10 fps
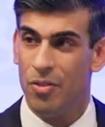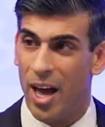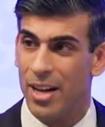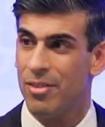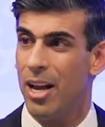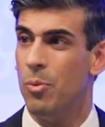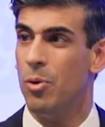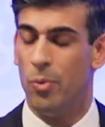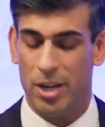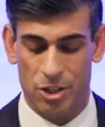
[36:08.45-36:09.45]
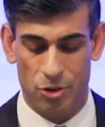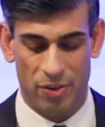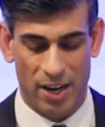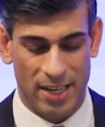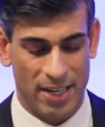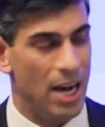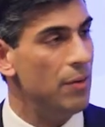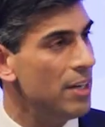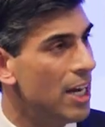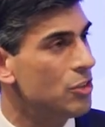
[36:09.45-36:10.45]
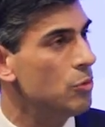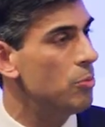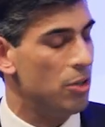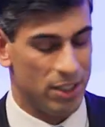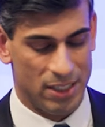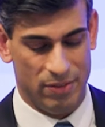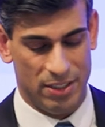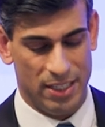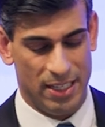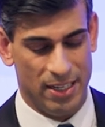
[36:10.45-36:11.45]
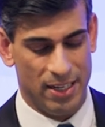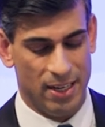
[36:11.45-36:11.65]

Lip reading: That's how we'll rejuvenate our national productivity.